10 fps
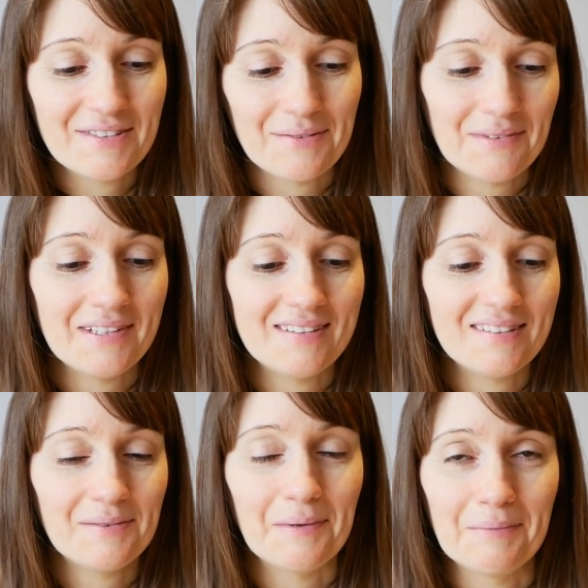to read
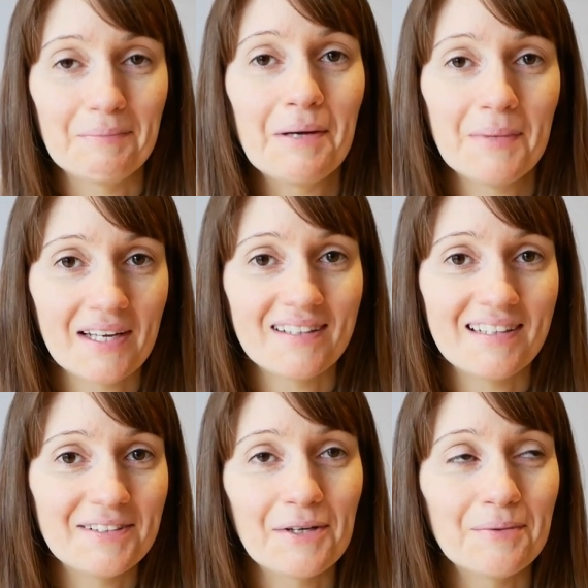one by Megan
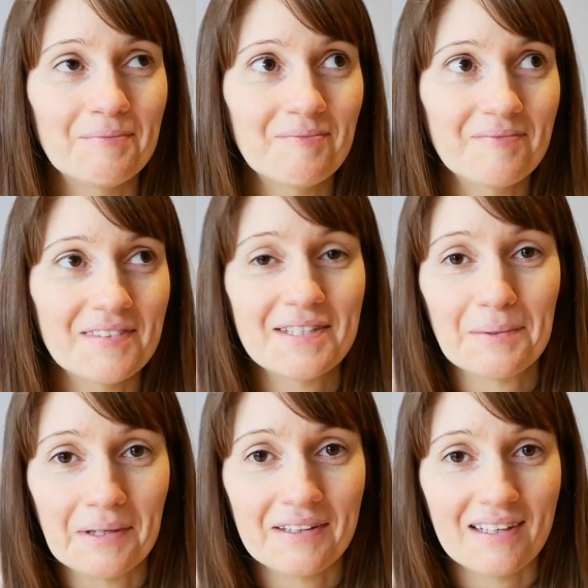Lindholm and see
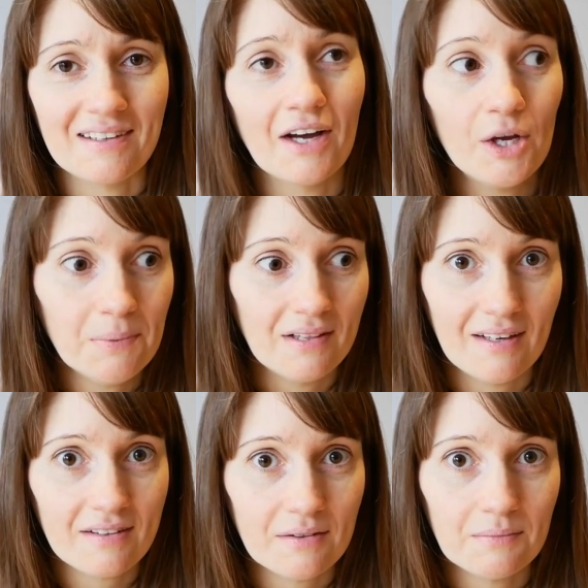what I think. I hope I
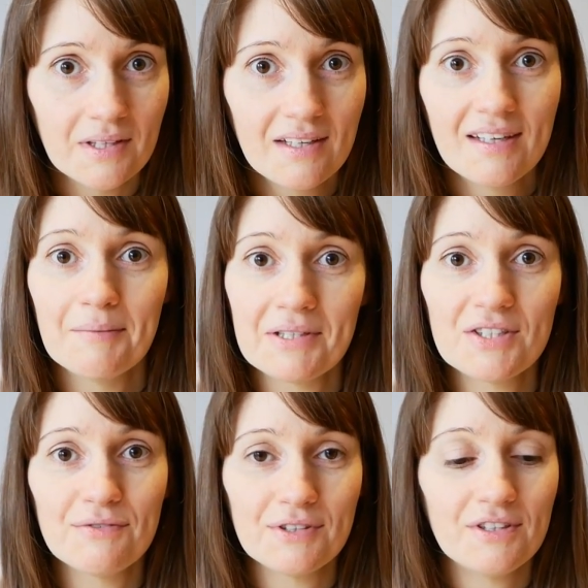like them. Imagine
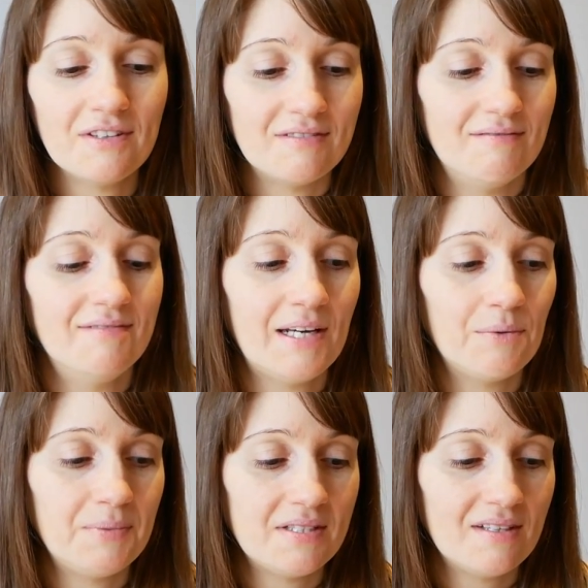if I don't. That
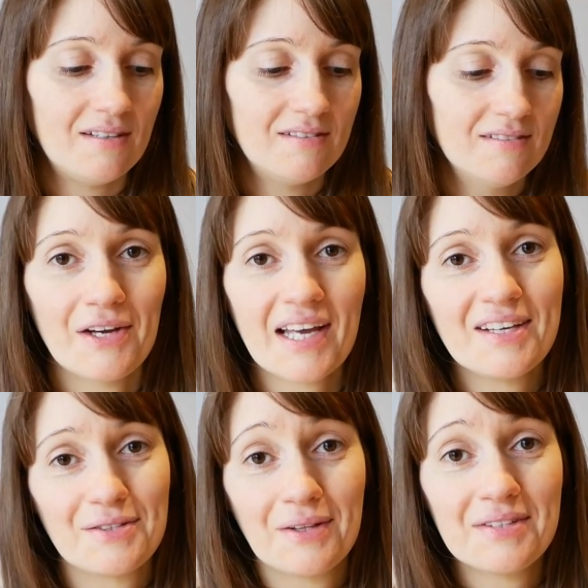would be sad. Okay,
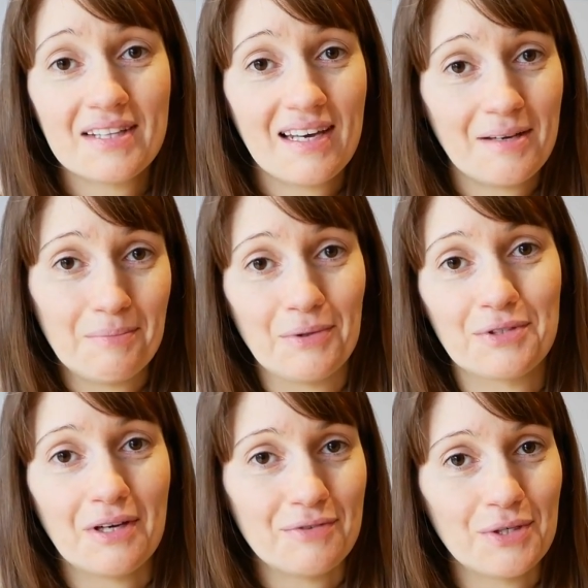so those are the 8 books
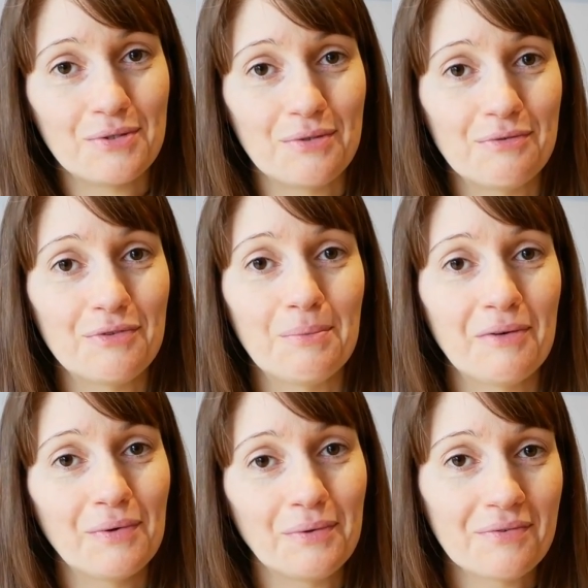that I've chosen for my
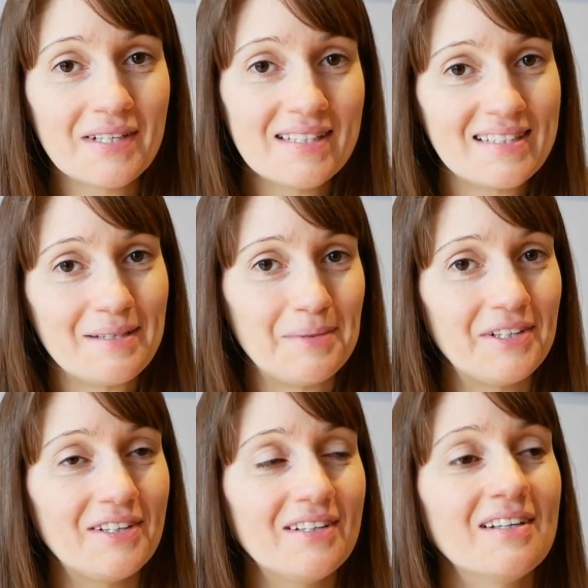Roll of Reads
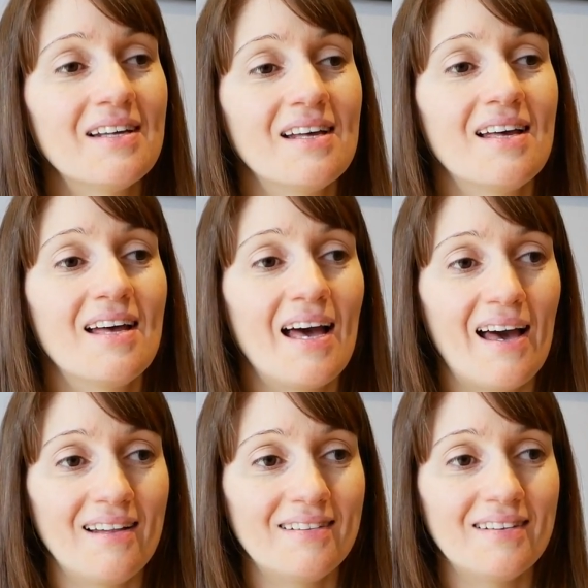TBR.
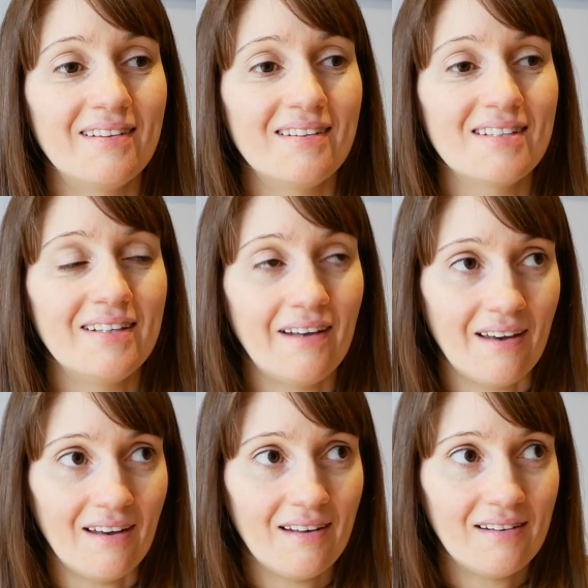And
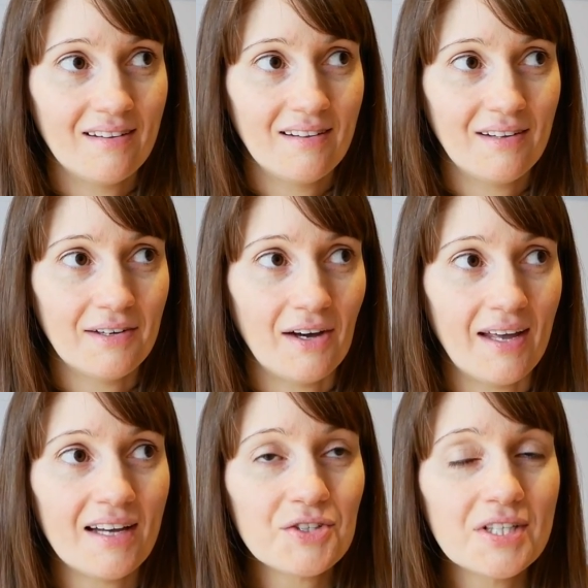yeah, I
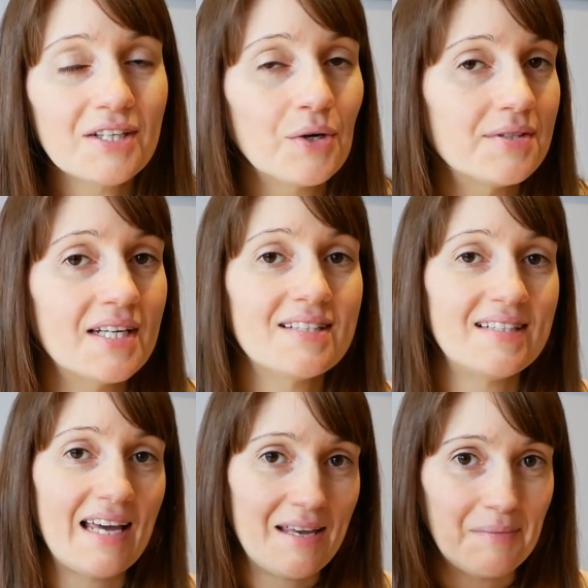actually contacted
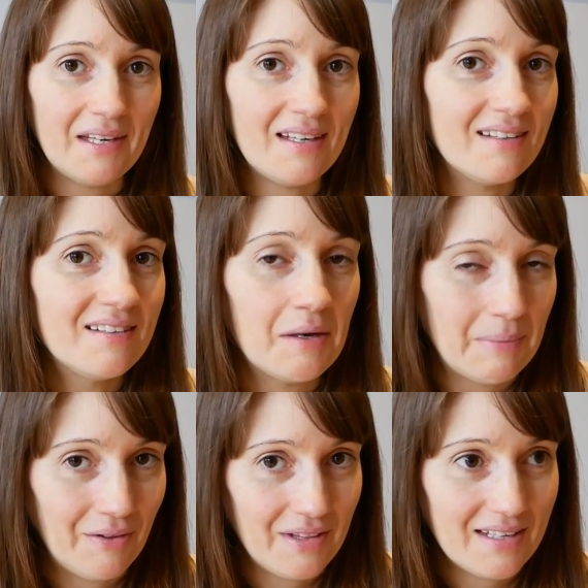Amy
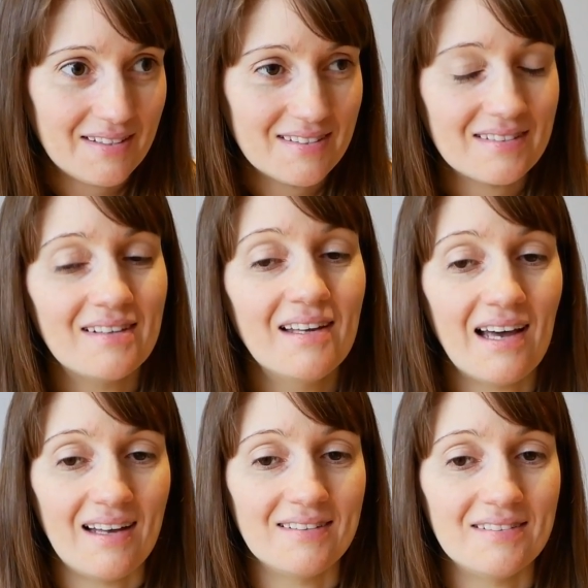about this,
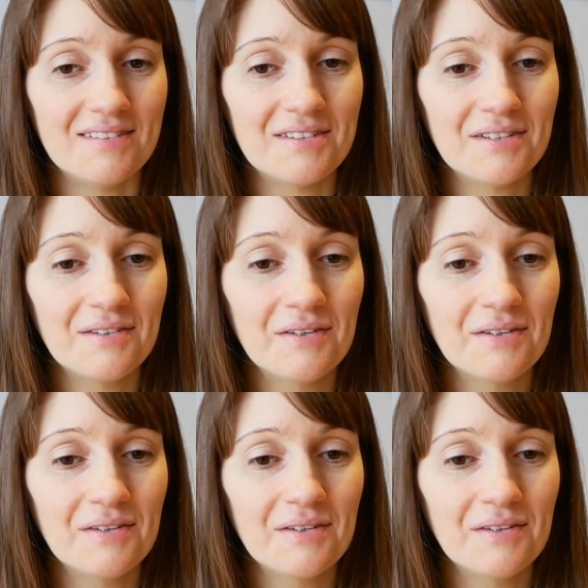and